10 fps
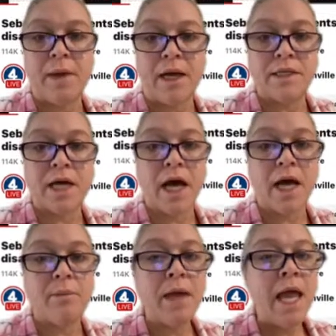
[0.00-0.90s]
amount of
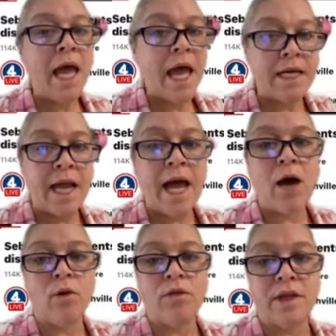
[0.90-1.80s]
time, and
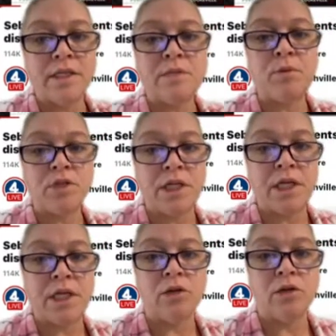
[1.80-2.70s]
now this
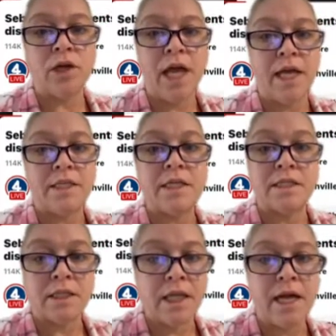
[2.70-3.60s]
particular case
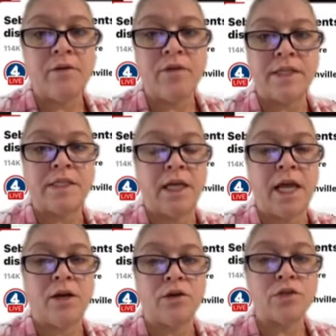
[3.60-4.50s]
has led
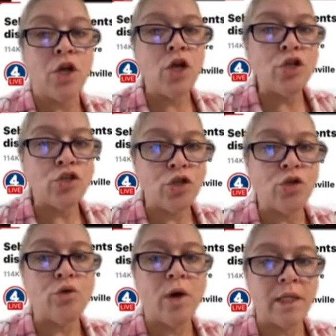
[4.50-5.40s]
investigators
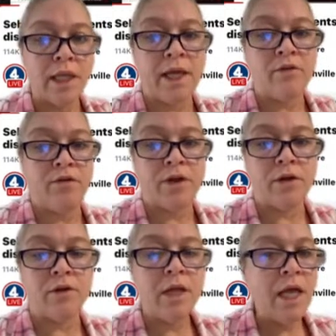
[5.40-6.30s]
to a
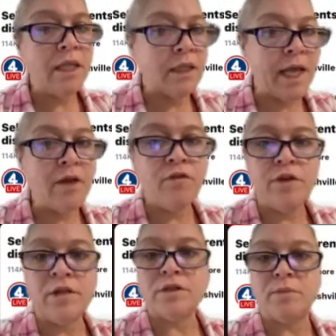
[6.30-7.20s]
landfill.
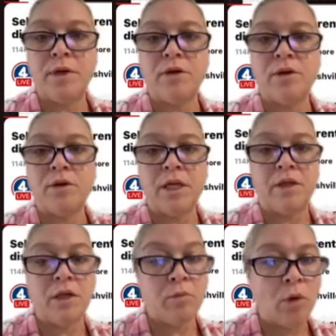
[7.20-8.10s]
Landfills appear to be
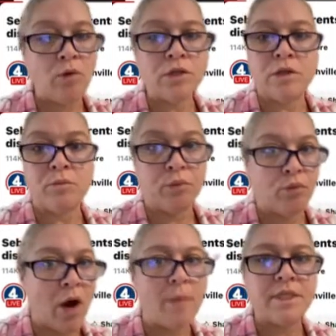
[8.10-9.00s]
the most
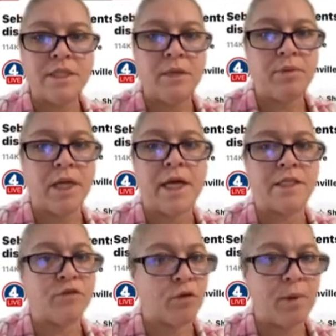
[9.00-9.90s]
promising
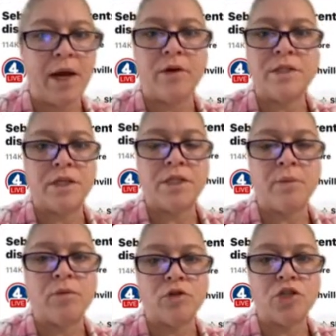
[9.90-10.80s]
place for parents to
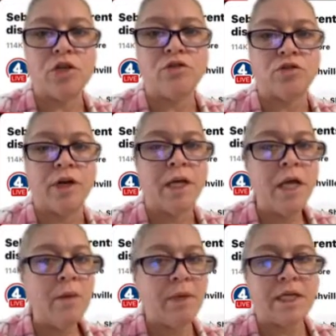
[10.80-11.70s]
dump their children
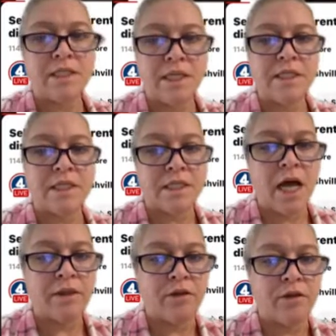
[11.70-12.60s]
because this is not the